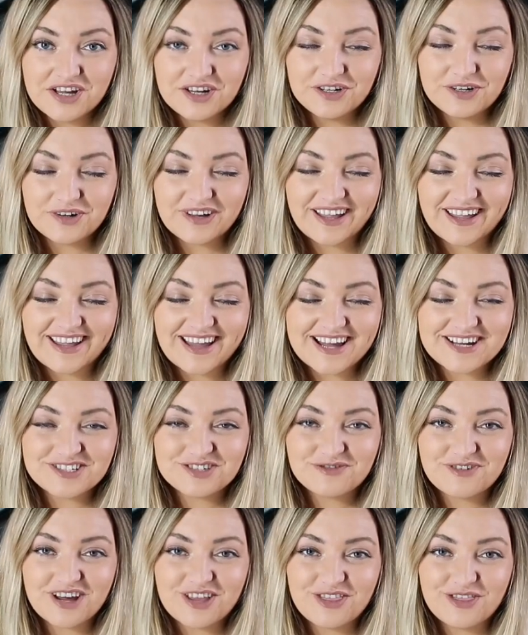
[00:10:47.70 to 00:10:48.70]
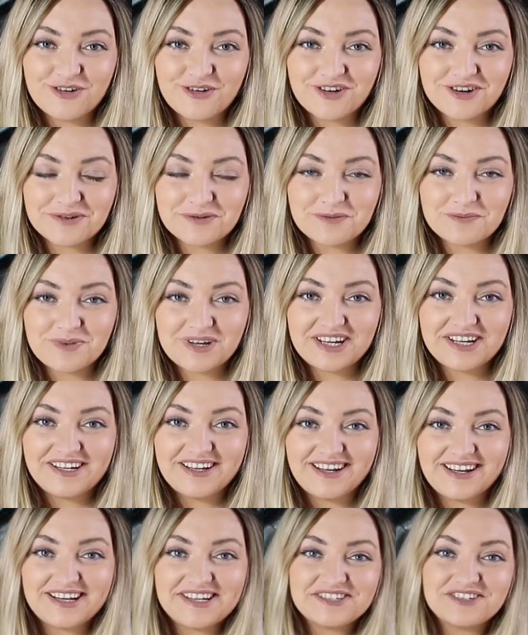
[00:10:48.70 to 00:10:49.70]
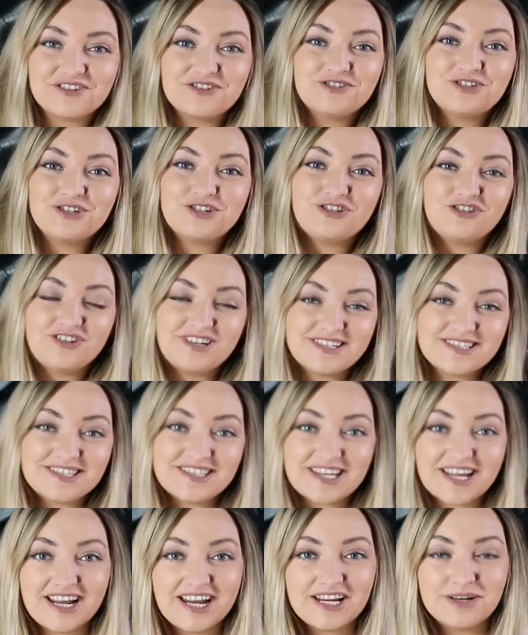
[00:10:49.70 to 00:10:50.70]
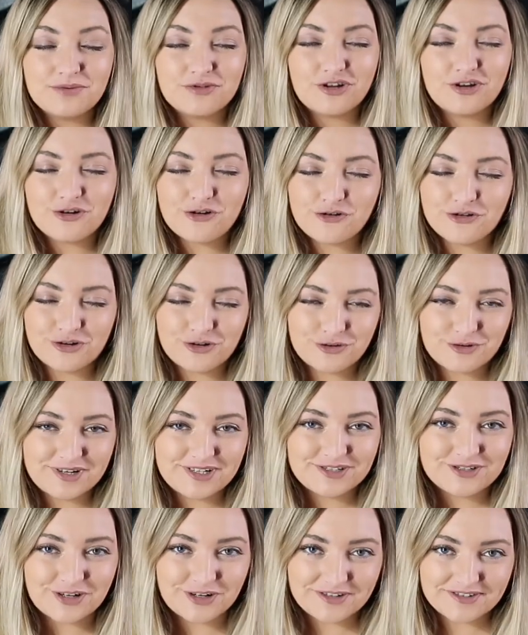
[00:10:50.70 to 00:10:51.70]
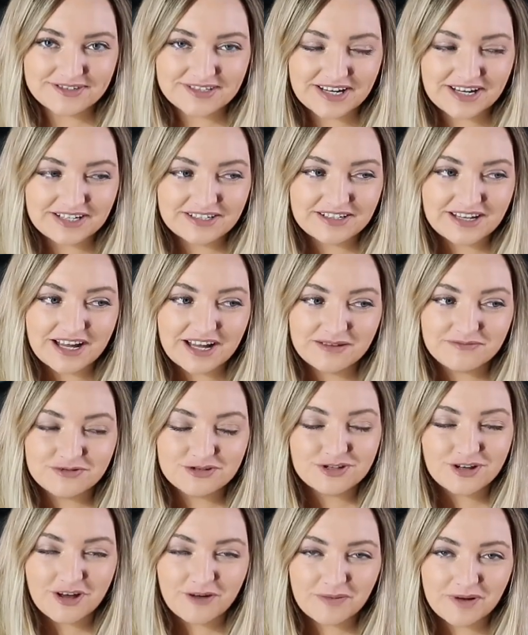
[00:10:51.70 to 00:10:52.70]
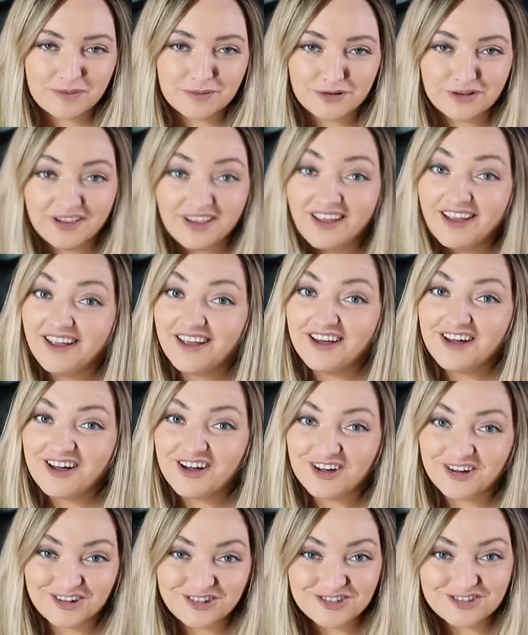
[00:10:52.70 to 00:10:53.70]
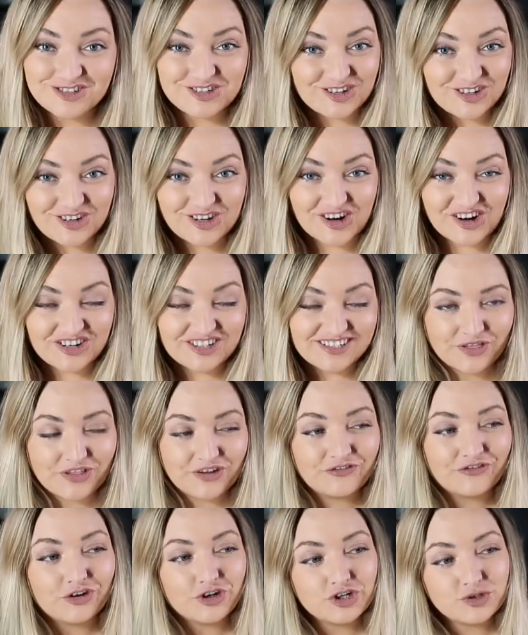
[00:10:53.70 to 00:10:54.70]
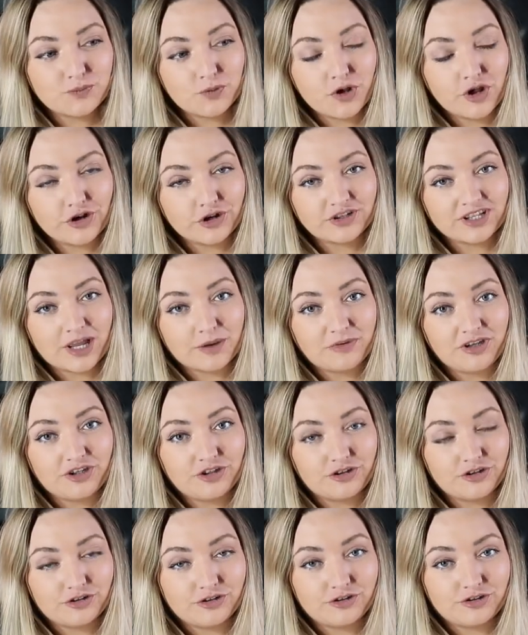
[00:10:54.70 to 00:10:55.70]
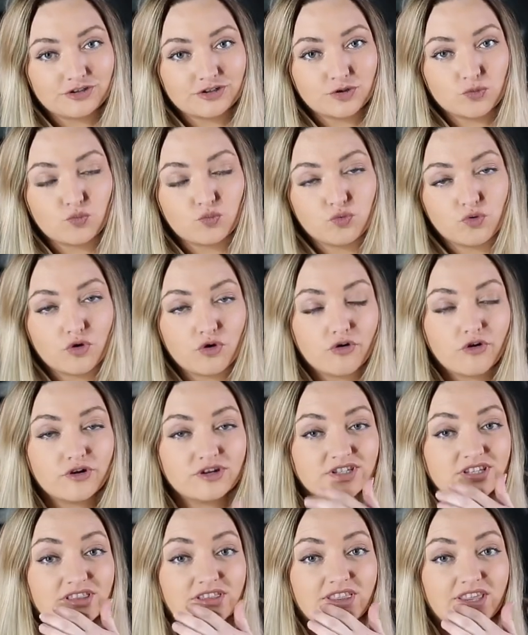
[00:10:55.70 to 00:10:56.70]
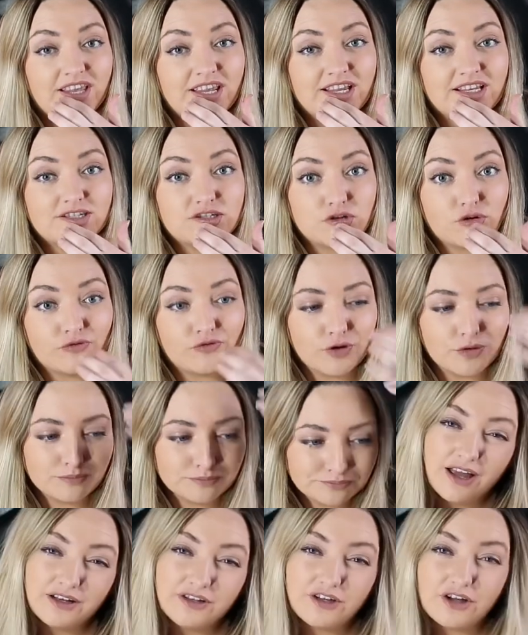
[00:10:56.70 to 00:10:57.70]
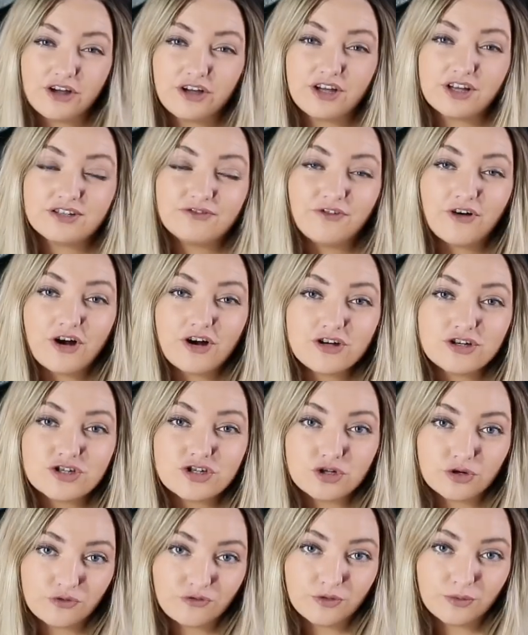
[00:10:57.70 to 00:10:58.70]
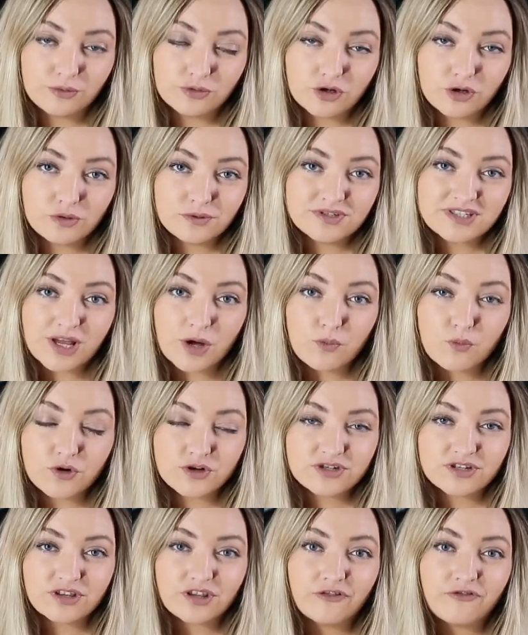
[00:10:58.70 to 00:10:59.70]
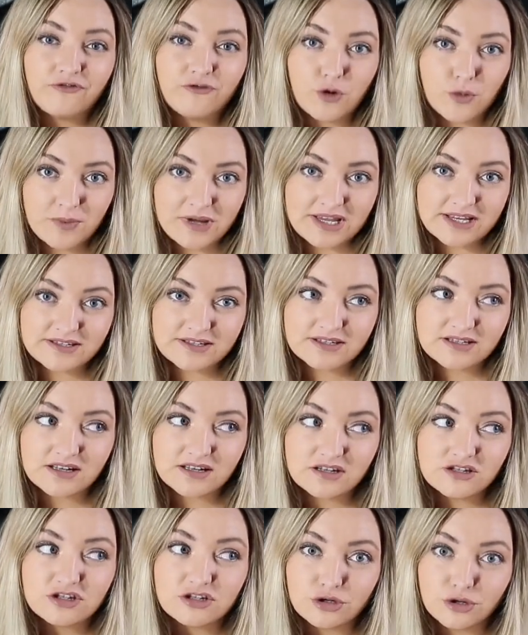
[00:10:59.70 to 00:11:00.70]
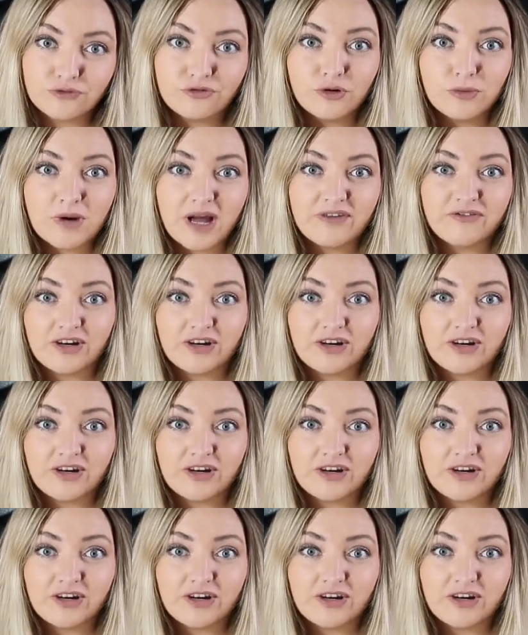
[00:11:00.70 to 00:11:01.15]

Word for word: Okay guys, so I thought it would be easier to do inside without all the noise outside and um, there's a lot of people out doing gardening. The first product that we used was the snow foam. Now as far as snow foam goes, it wasn't the foamiest snow foam I've